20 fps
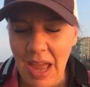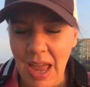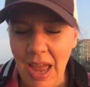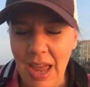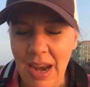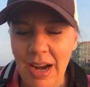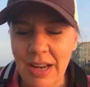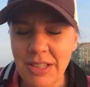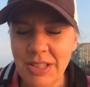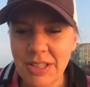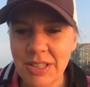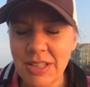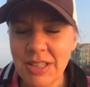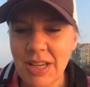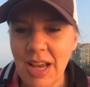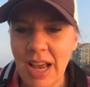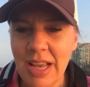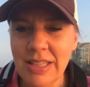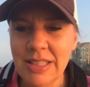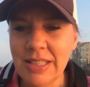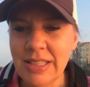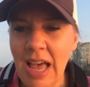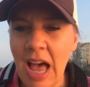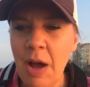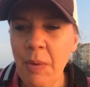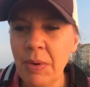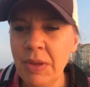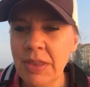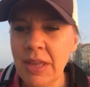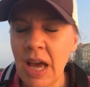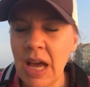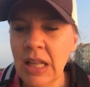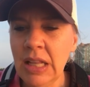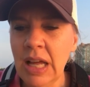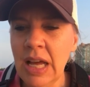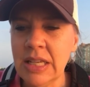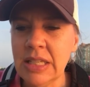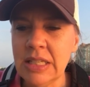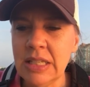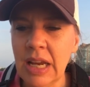And I just, I sat with that
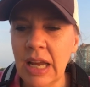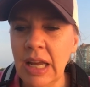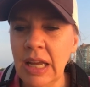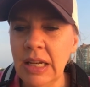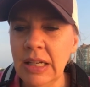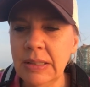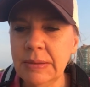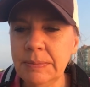last night.